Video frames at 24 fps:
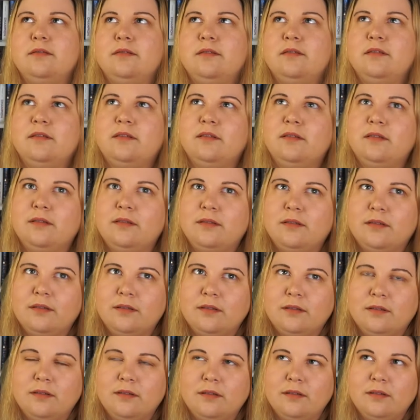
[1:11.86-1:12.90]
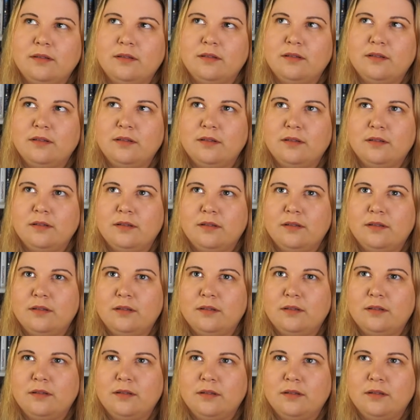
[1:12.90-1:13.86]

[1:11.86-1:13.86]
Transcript: Nobody speaks.